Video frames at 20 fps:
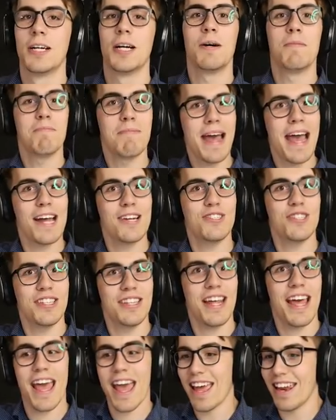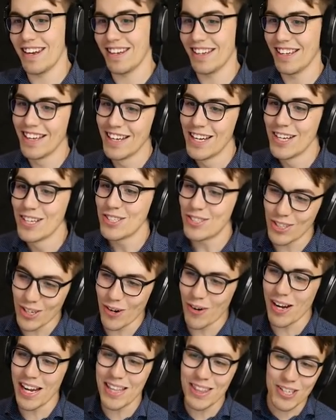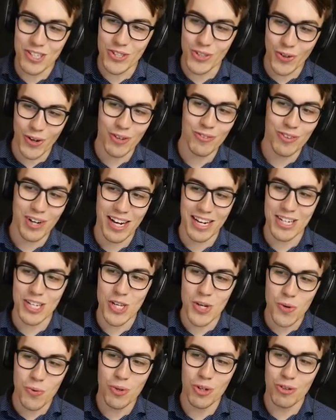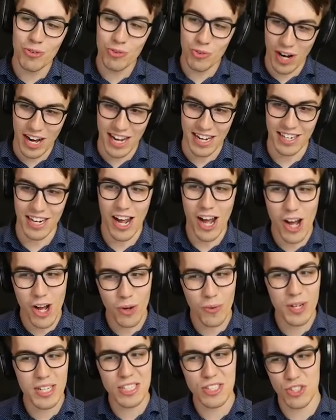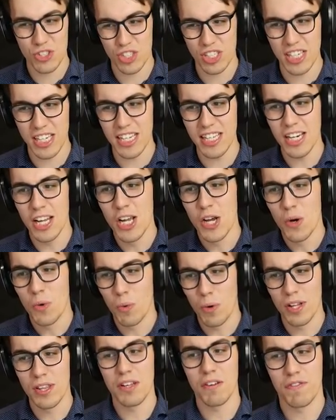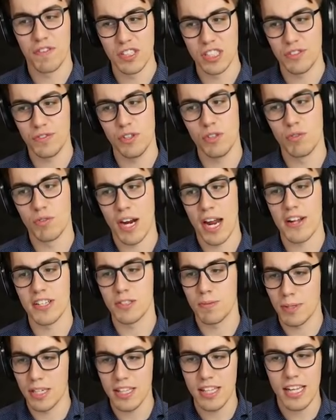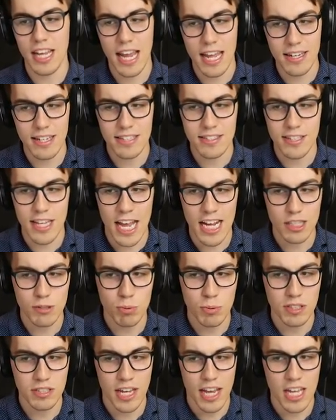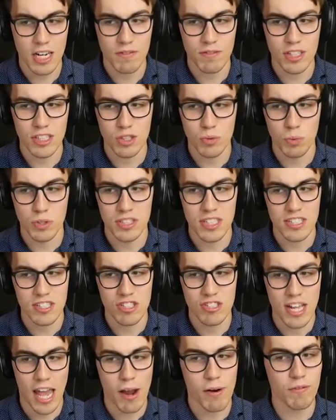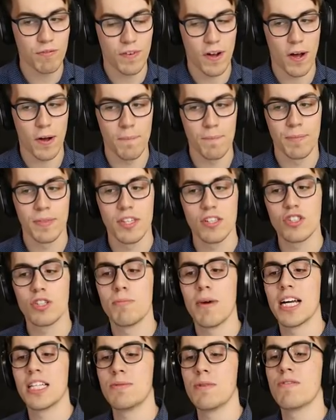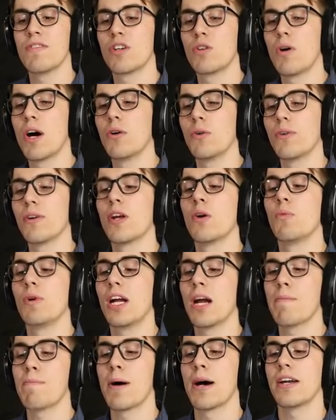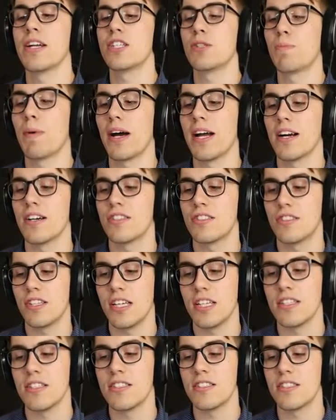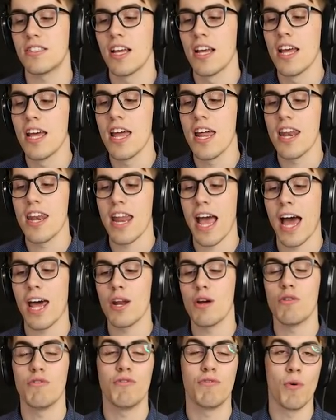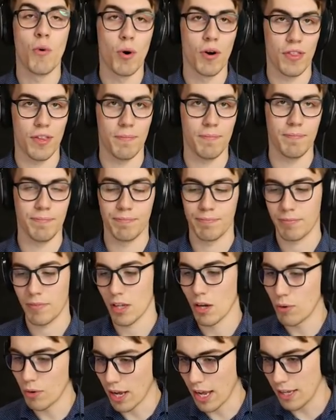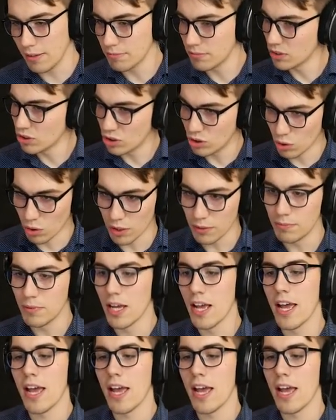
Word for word: Imagine that. So in the short run, you were right. Always cheat won the first few rounds, but in the end, its exploitativeness was its downfall. This reminds me of a quote, we are punished by our sins, not for them. Okay, sure.